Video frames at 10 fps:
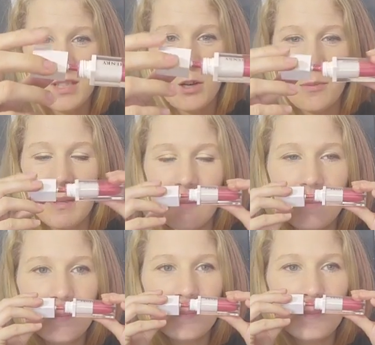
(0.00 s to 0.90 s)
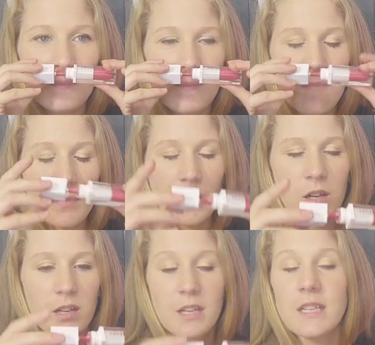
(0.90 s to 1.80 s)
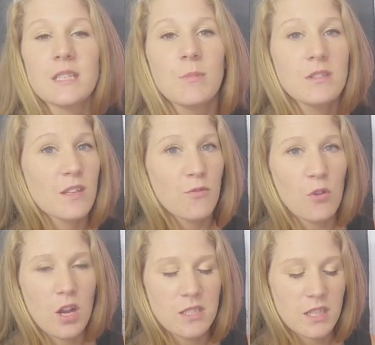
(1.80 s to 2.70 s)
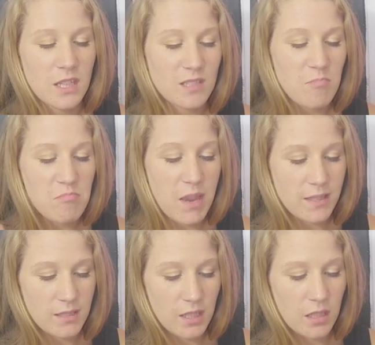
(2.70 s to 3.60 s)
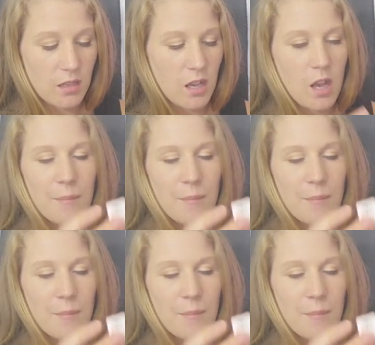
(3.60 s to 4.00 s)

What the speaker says: twist it open. It smells like frosting. It's amazing.